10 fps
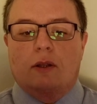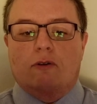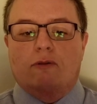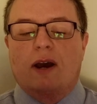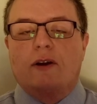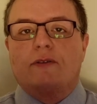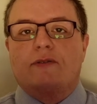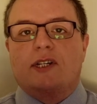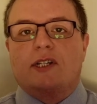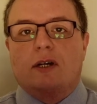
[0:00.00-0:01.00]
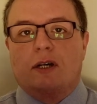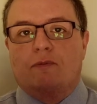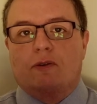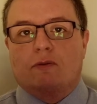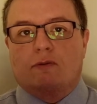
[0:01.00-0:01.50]
The crowd of
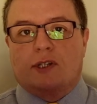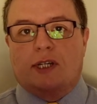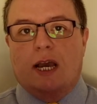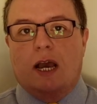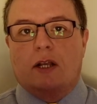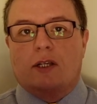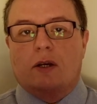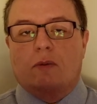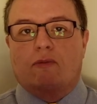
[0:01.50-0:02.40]
disciples get